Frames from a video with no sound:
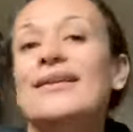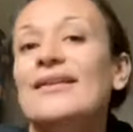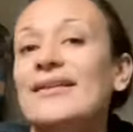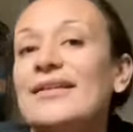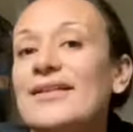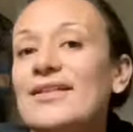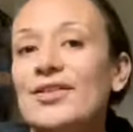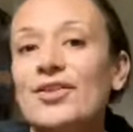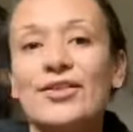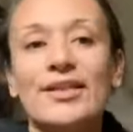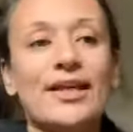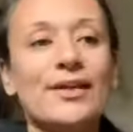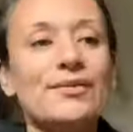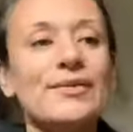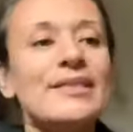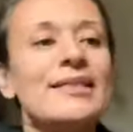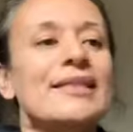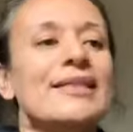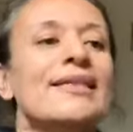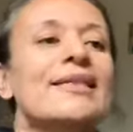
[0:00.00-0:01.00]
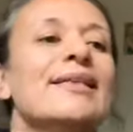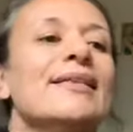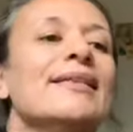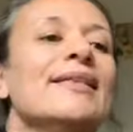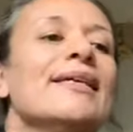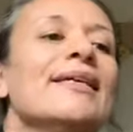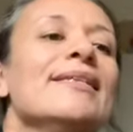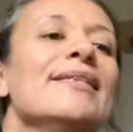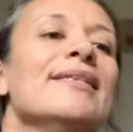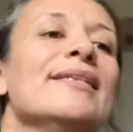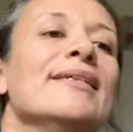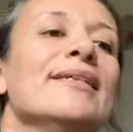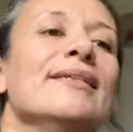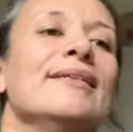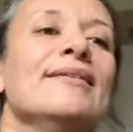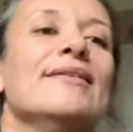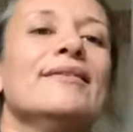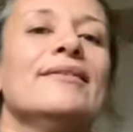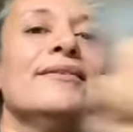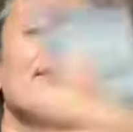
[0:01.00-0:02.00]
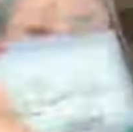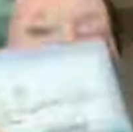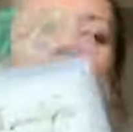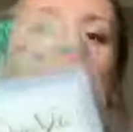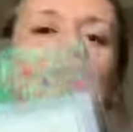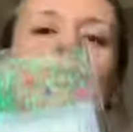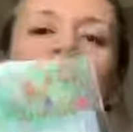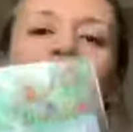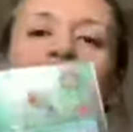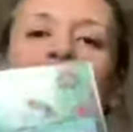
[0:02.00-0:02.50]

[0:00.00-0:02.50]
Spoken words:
So that was it. These are my